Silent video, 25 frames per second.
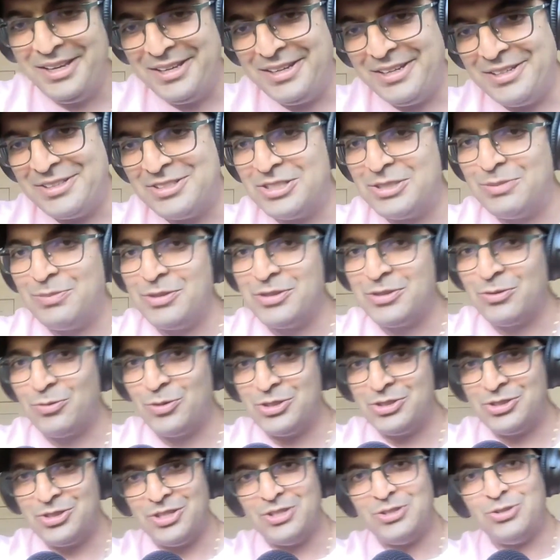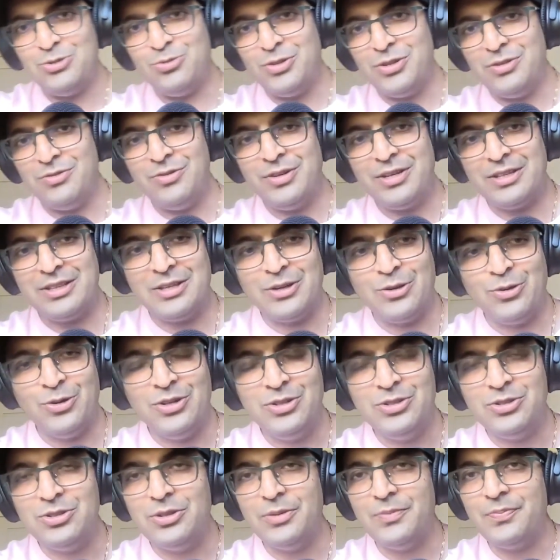and it just depends on which side you want to flick the
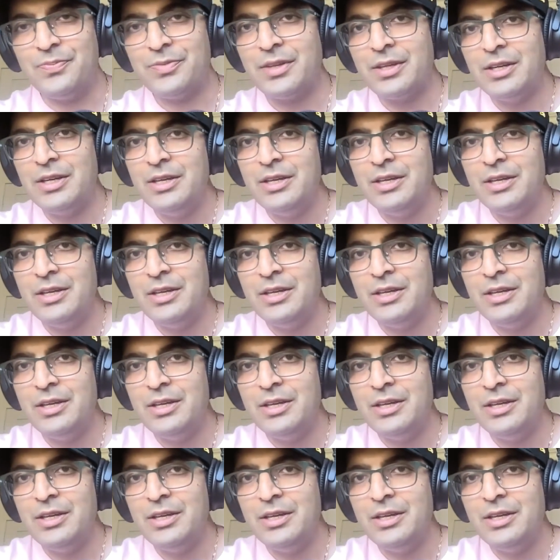coin to.